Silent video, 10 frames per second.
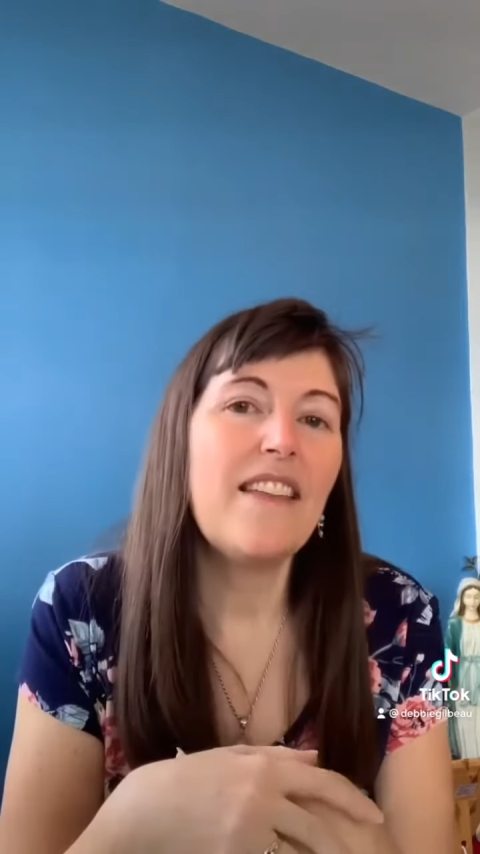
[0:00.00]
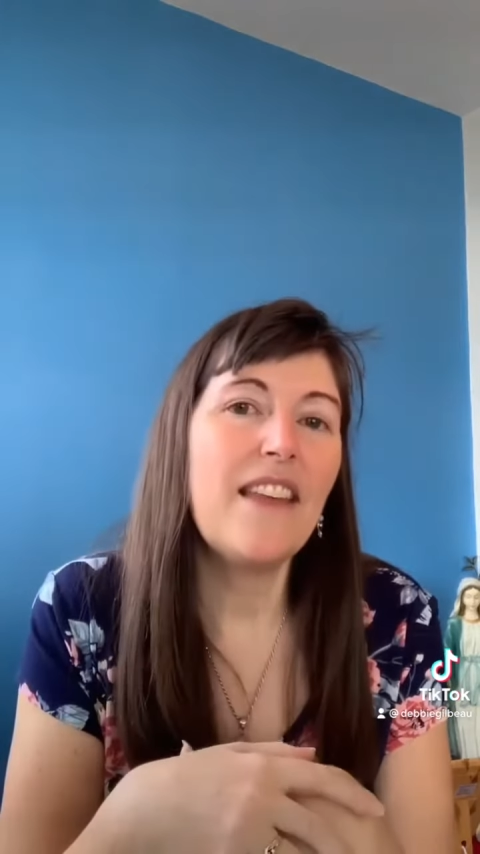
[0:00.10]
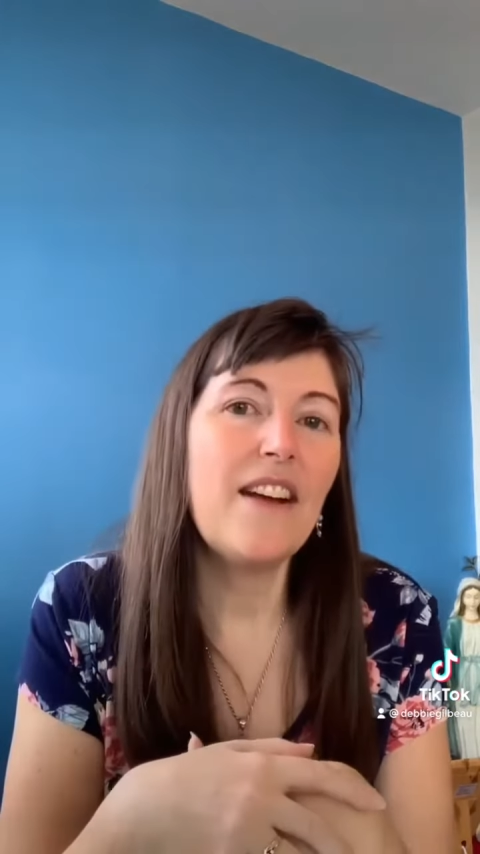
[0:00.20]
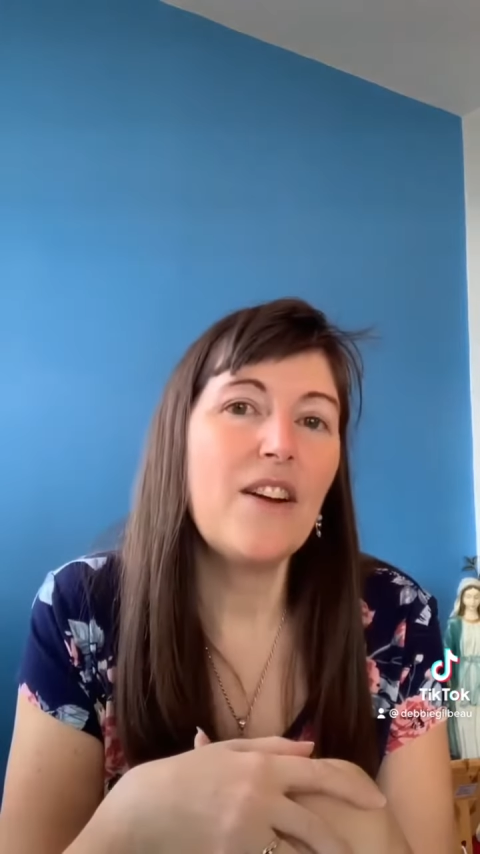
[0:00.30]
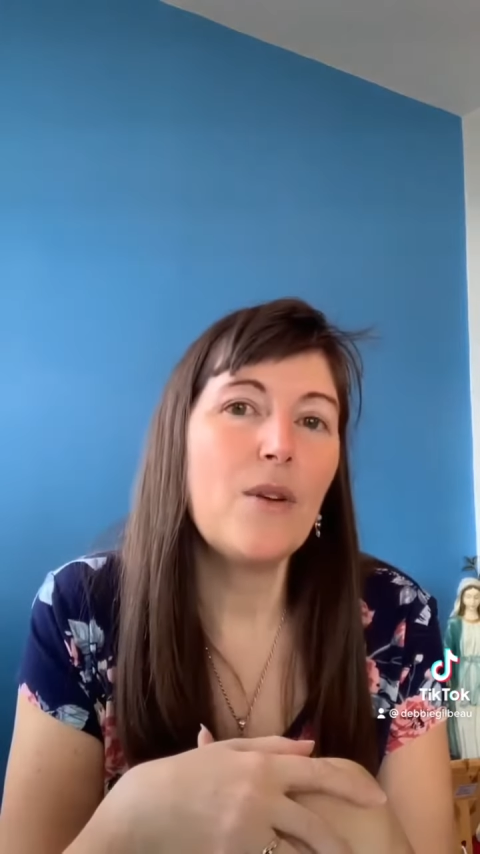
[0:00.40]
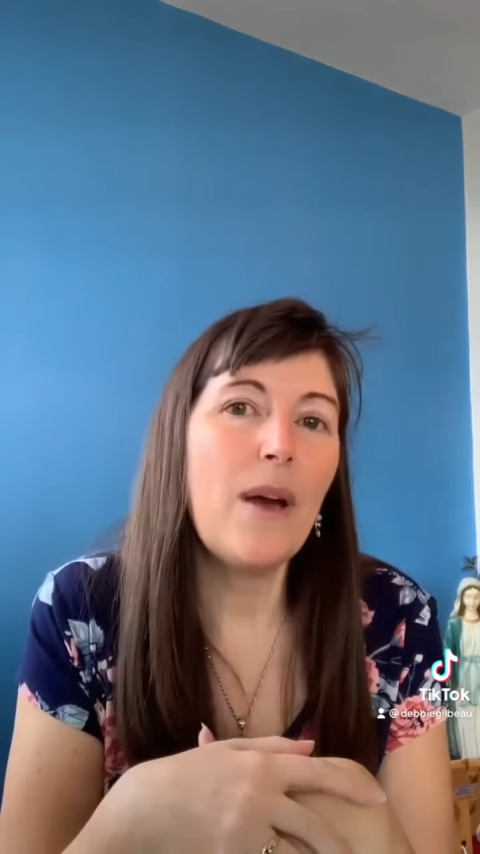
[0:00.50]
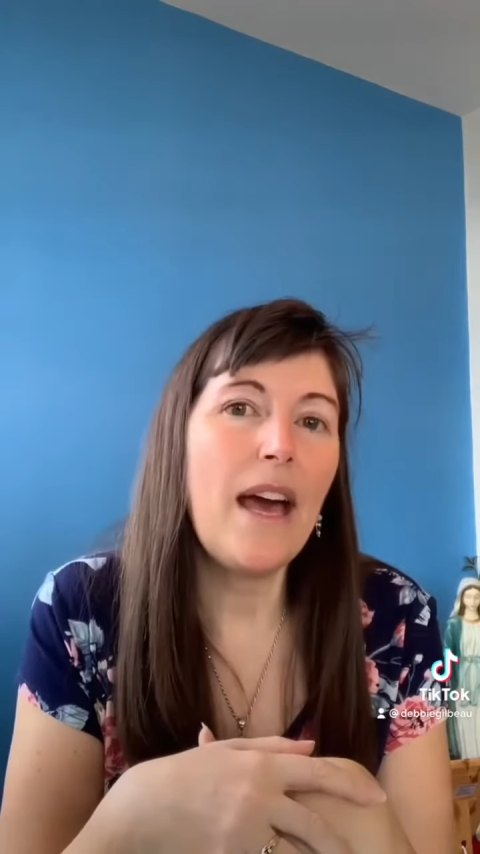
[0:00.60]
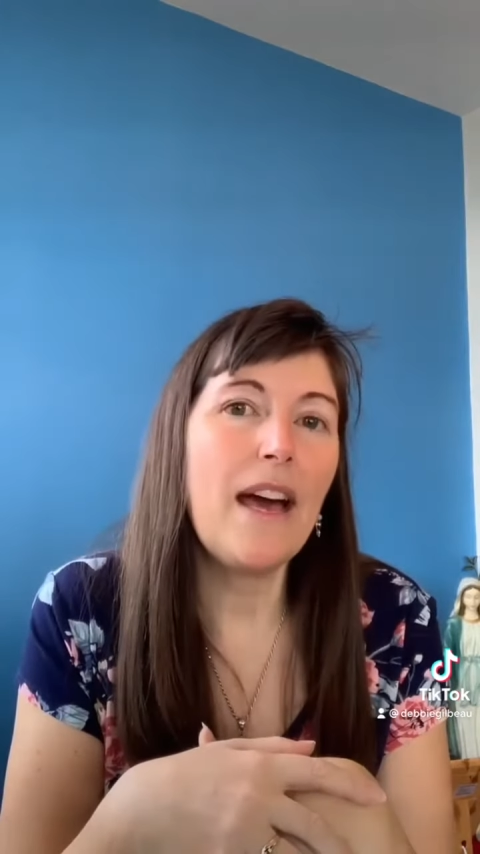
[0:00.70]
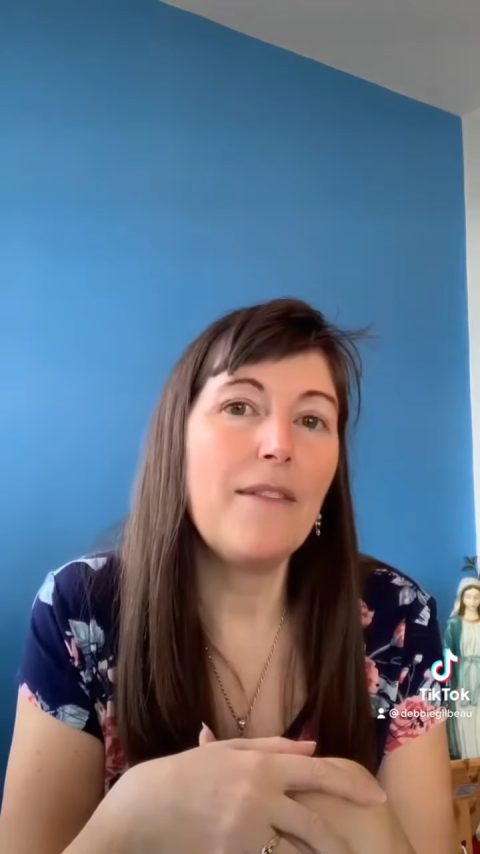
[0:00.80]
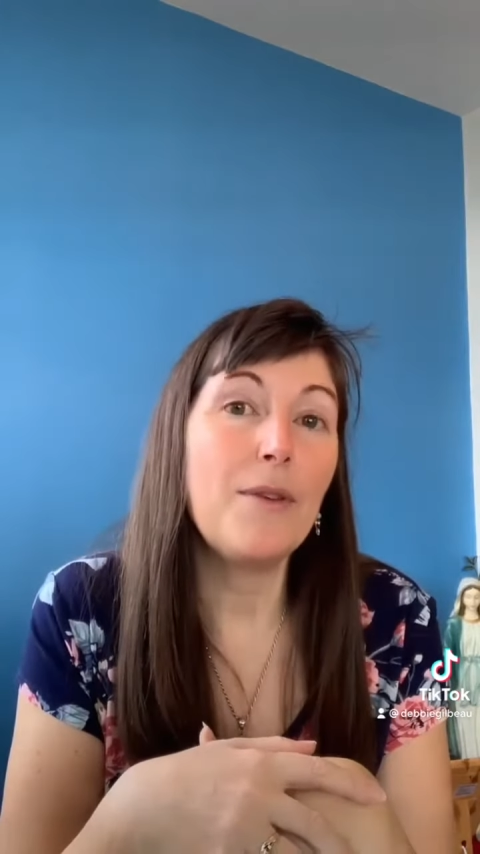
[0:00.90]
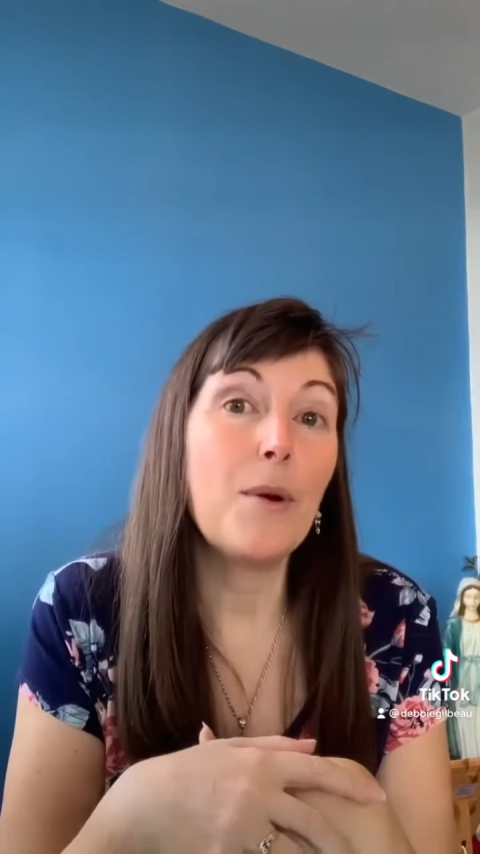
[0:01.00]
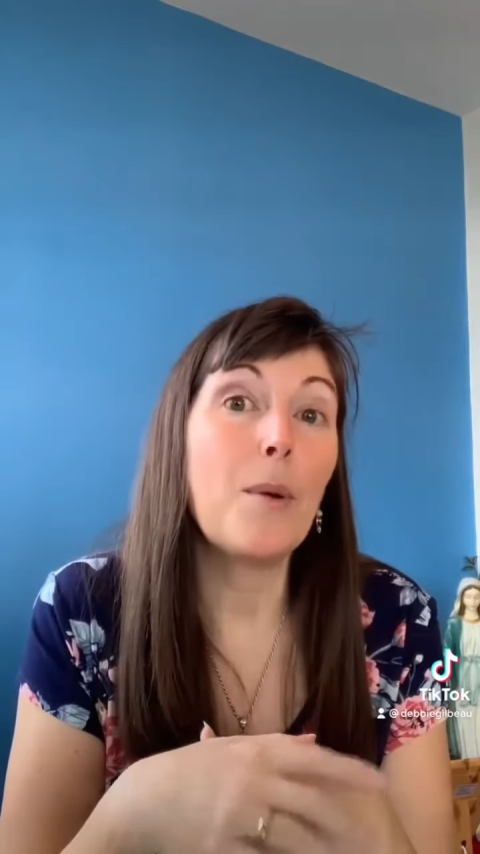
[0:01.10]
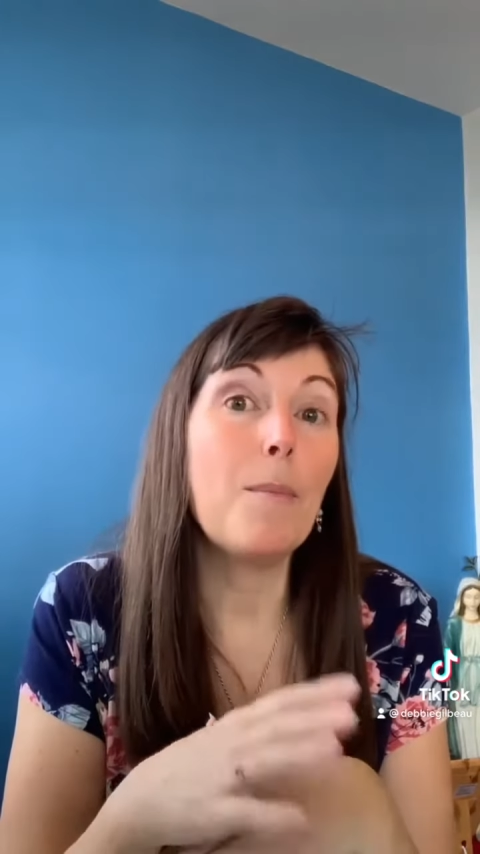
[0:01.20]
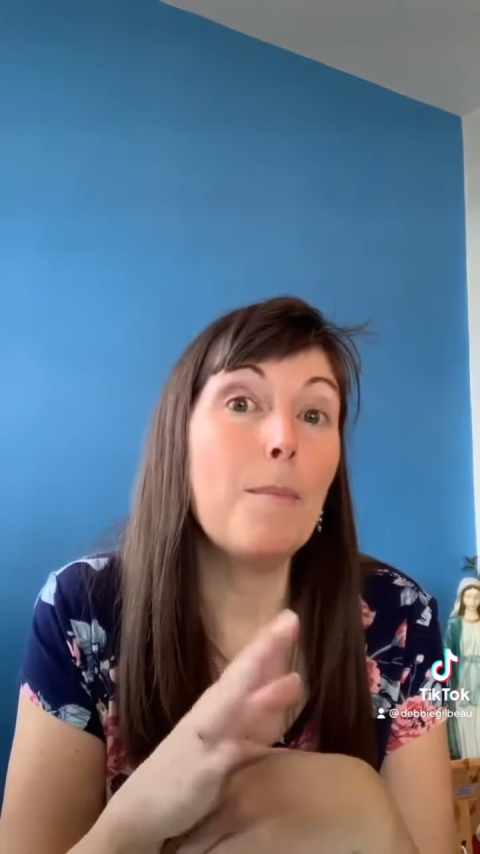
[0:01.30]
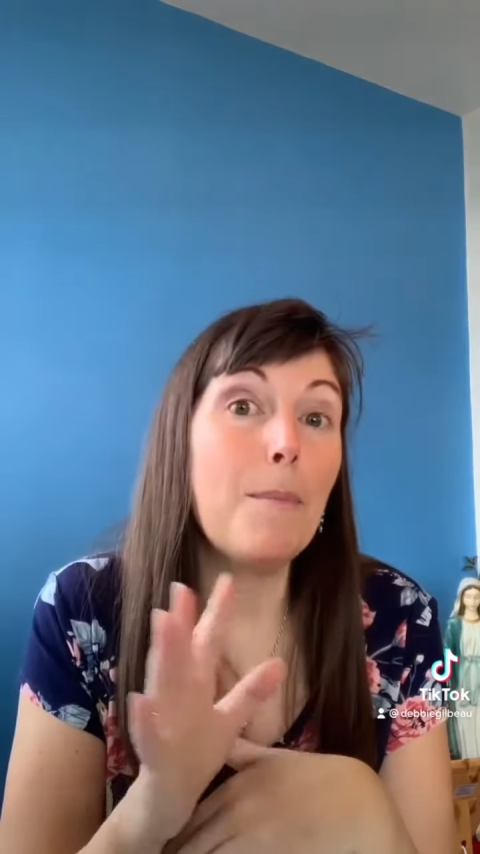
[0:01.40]
there you have
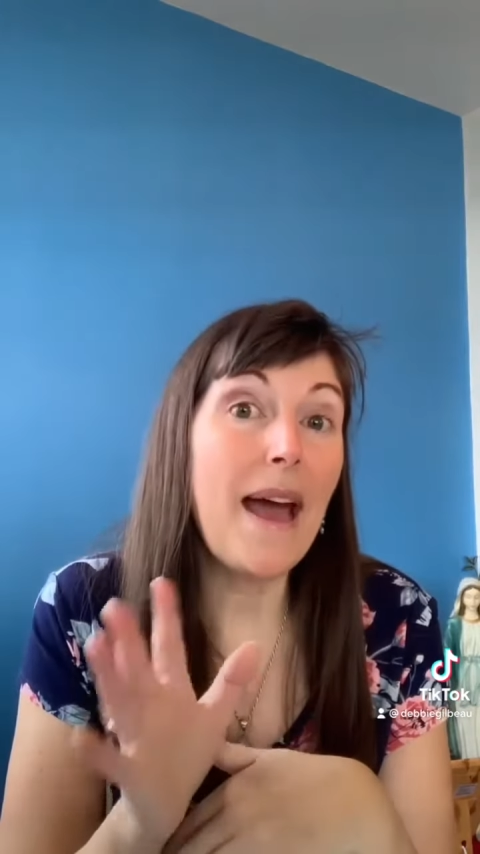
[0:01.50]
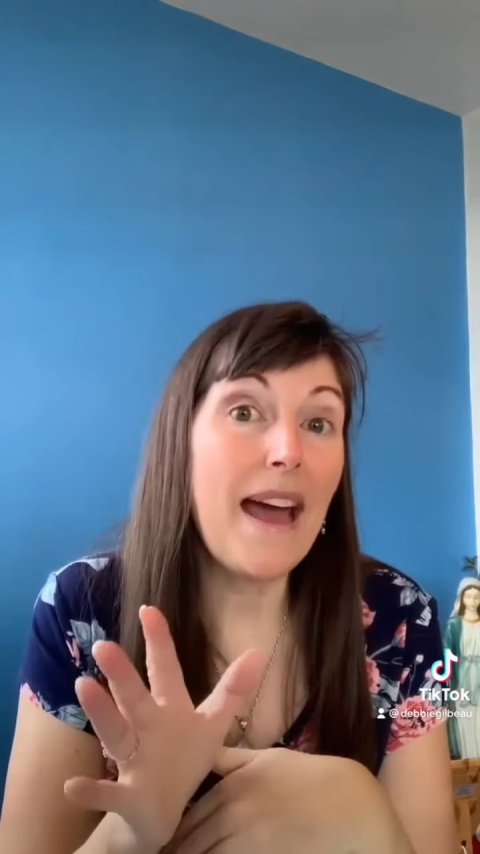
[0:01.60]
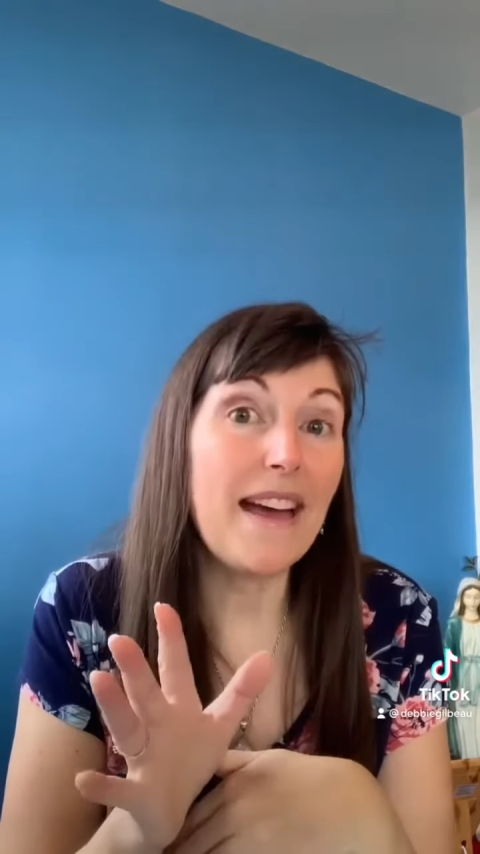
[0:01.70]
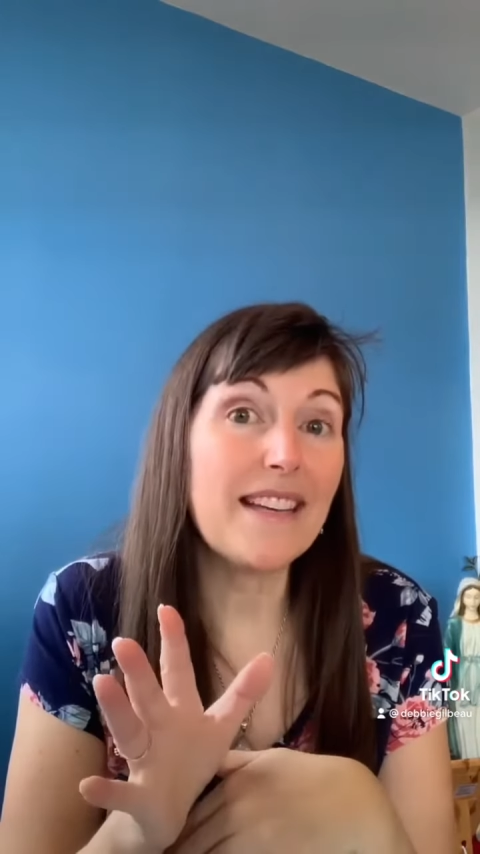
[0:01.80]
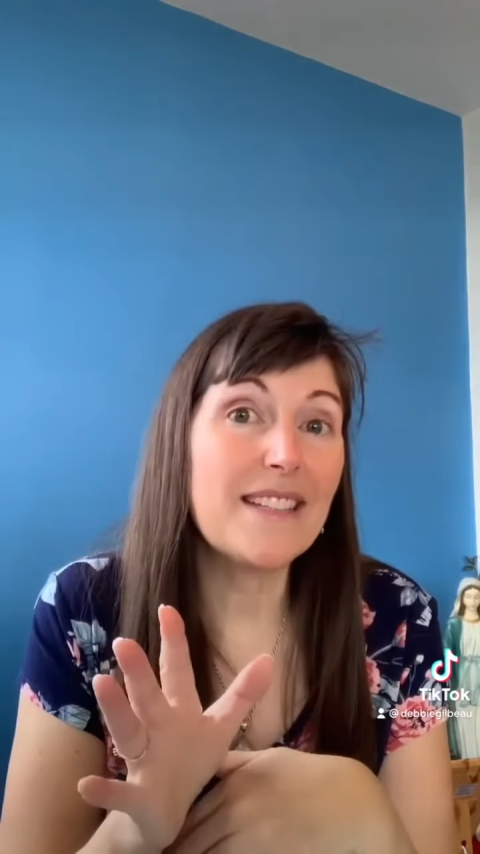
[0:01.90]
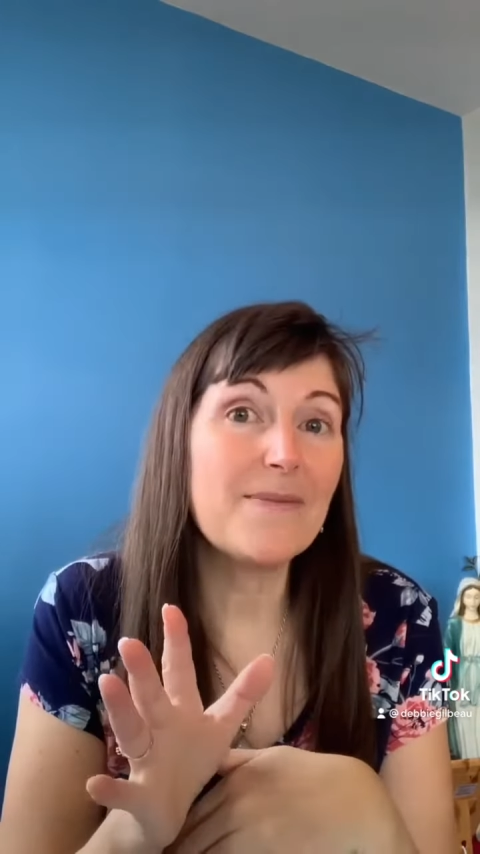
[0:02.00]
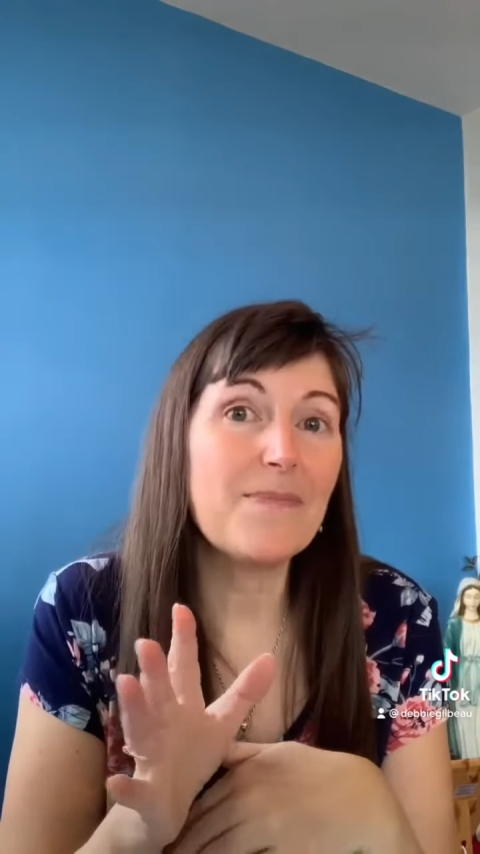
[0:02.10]
your back.